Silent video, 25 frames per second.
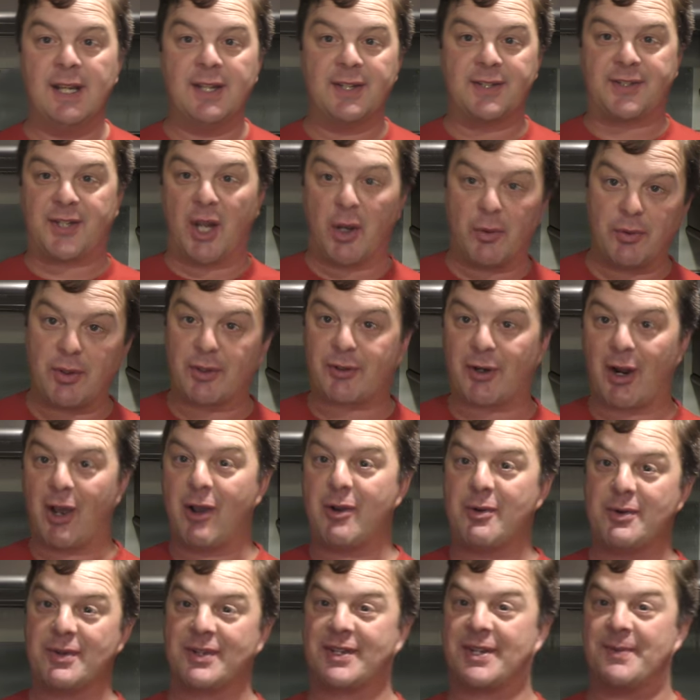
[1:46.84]
Stone the
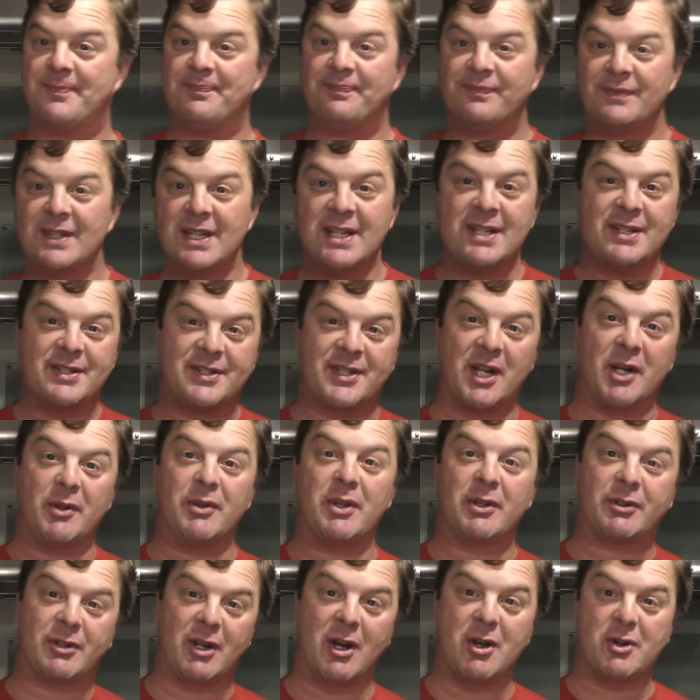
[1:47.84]
Crows.
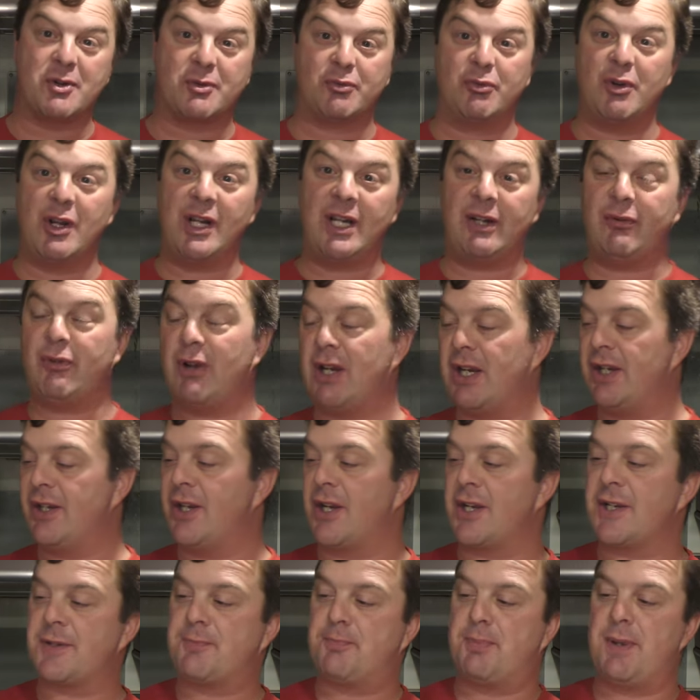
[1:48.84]
Stone the Crows, really
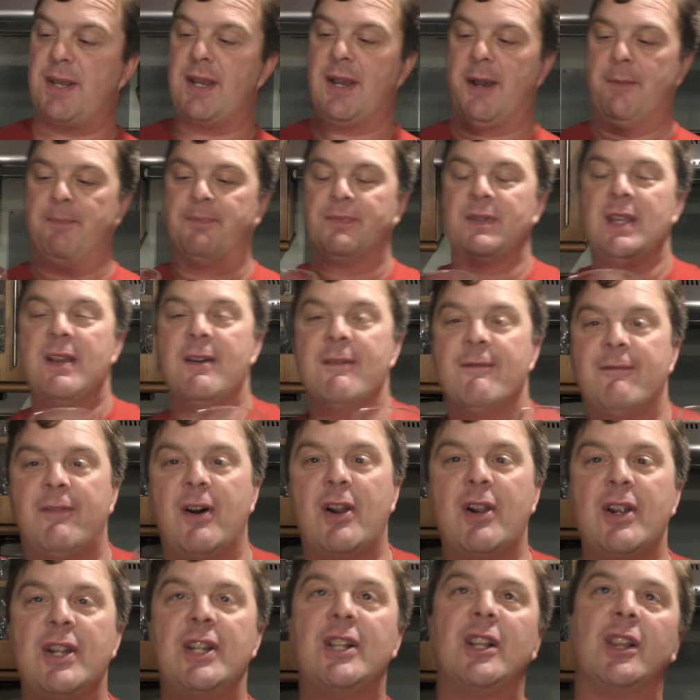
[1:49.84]
nice beer.
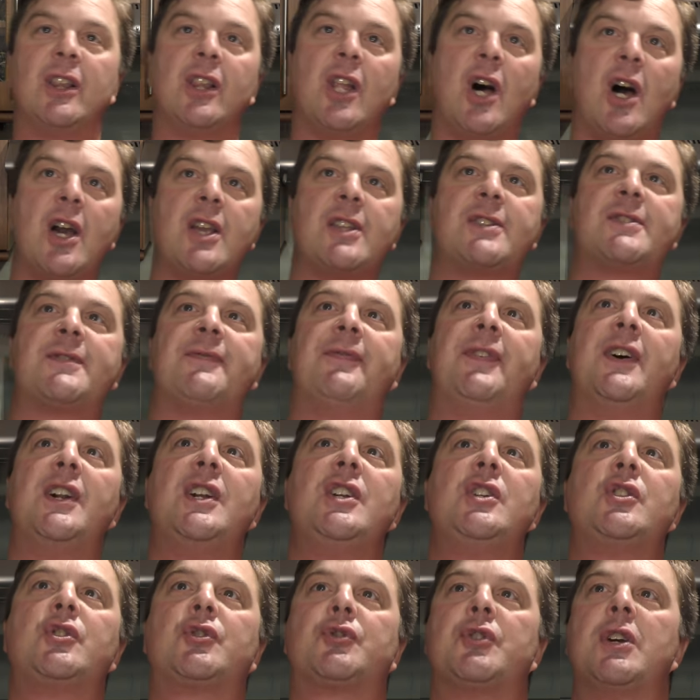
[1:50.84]
Very light,
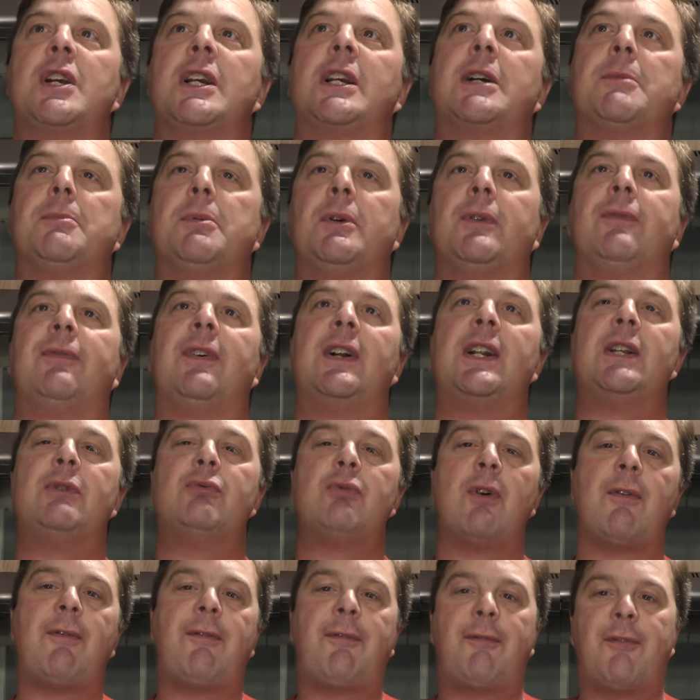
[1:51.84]
very drinkable, very
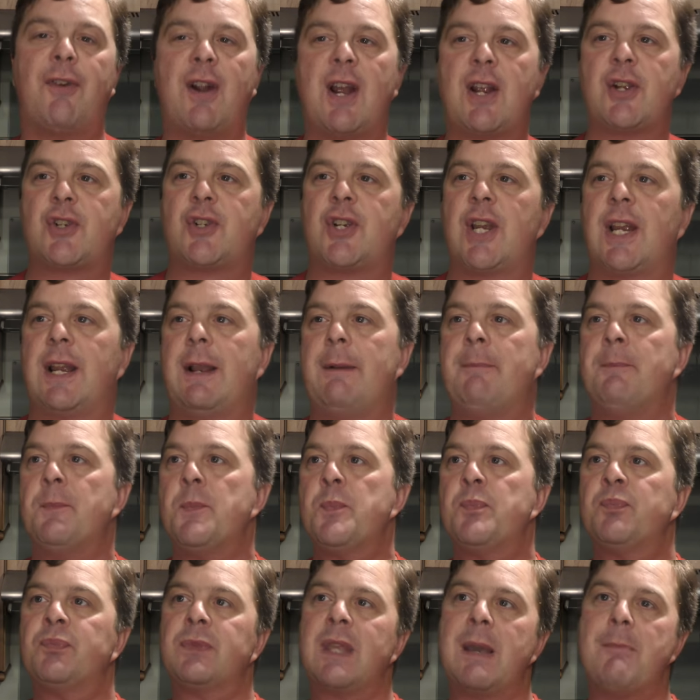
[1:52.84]
refreshing.
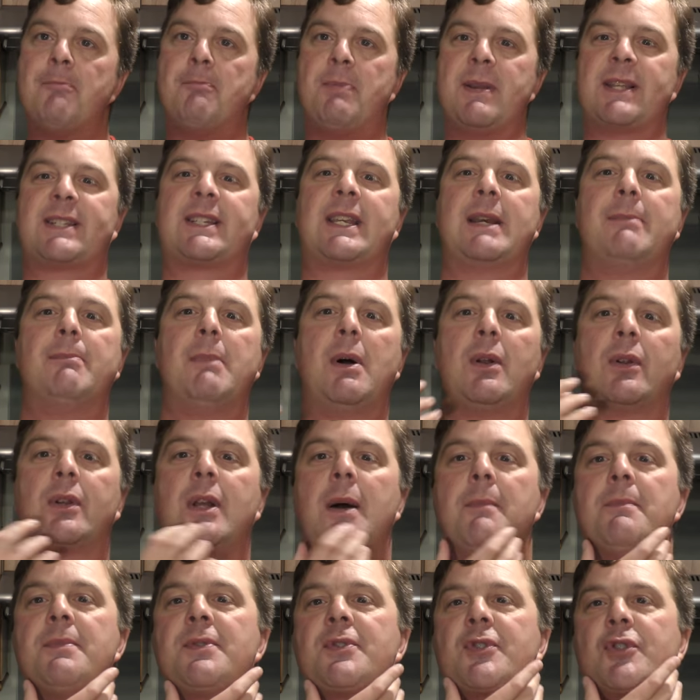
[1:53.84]
Biscuit malt
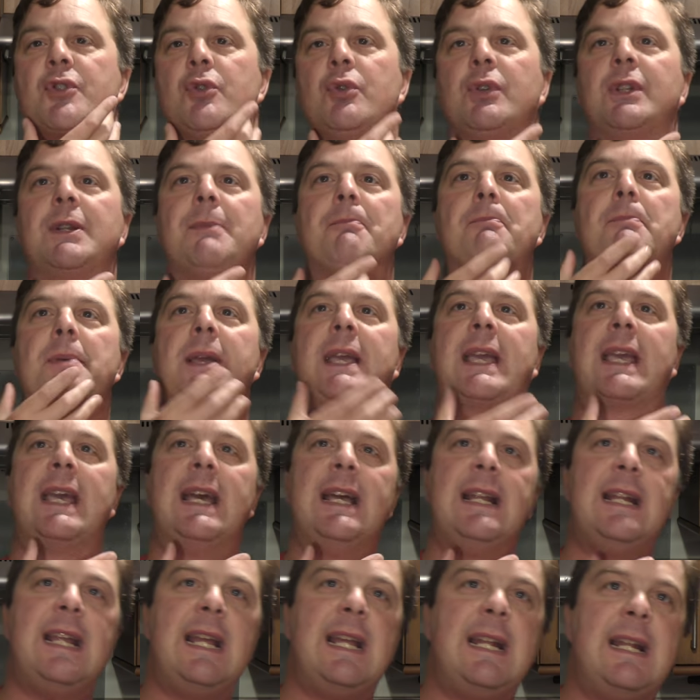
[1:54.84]
comes through at the
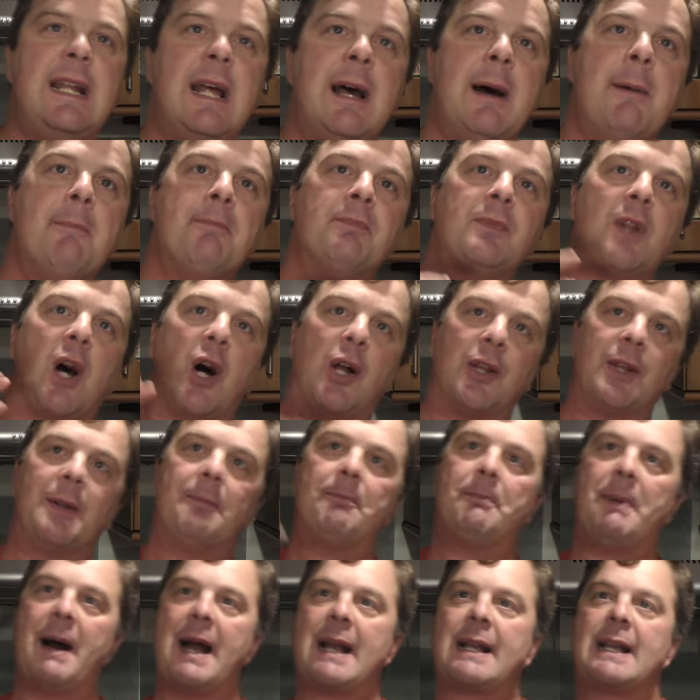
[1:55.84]
beginning. On the
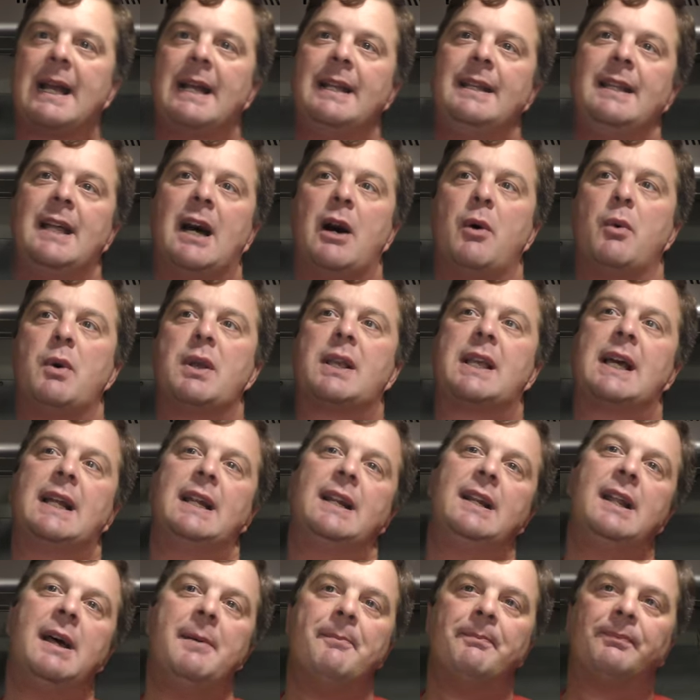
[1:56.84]
back end now we're
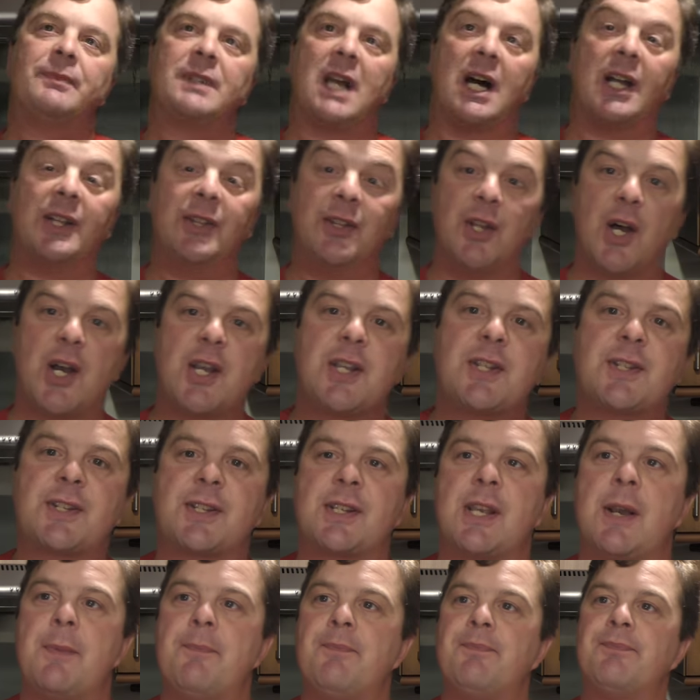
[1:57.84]
getting a
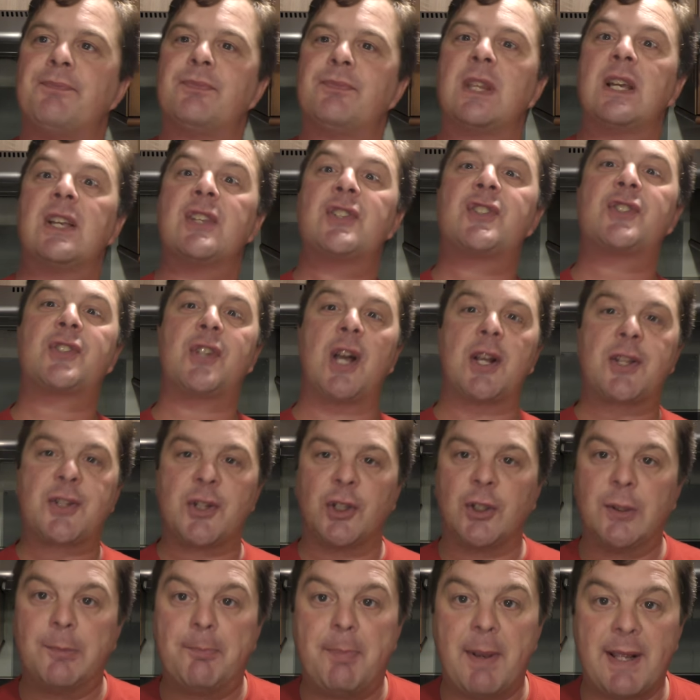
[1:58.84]
nice
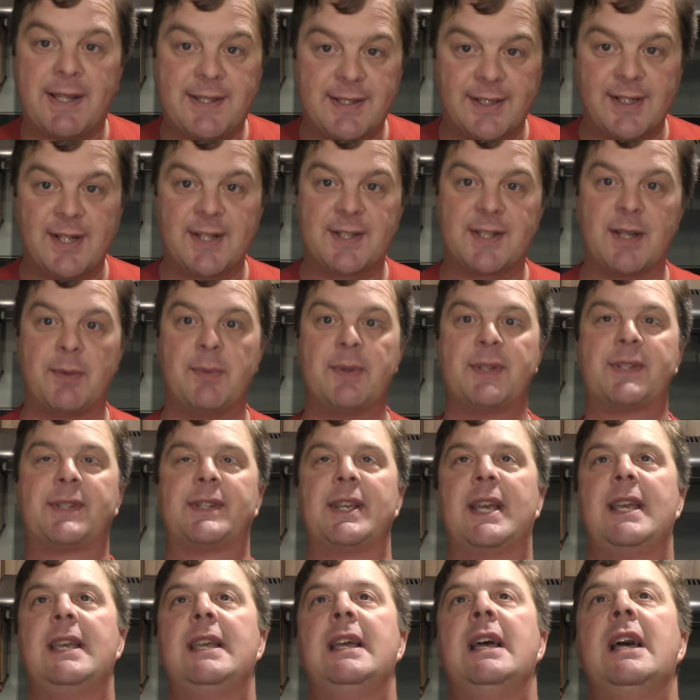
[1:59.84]
subtle bitterness, I would
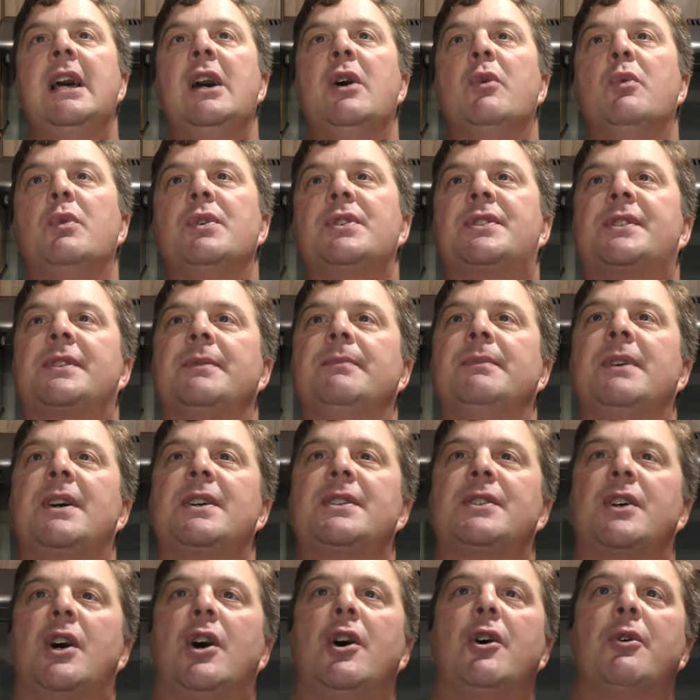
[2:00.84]
say, with some
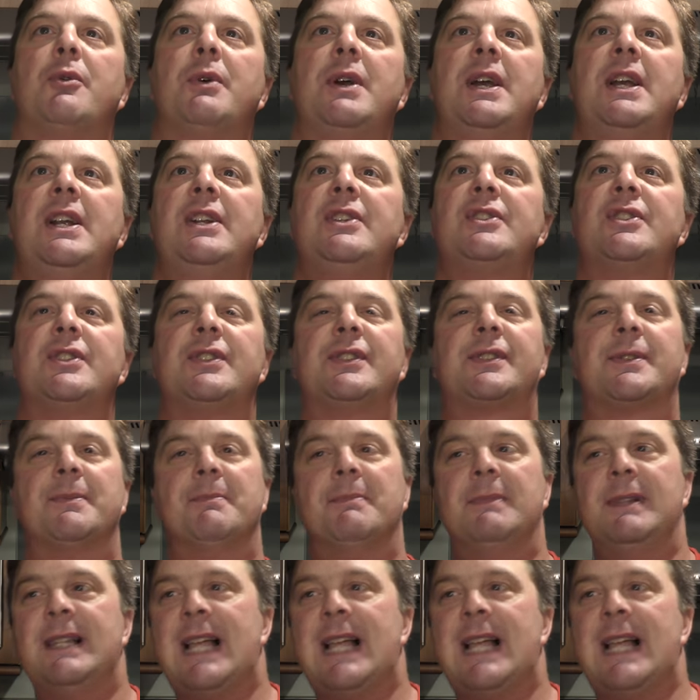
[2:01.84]
nice orange and some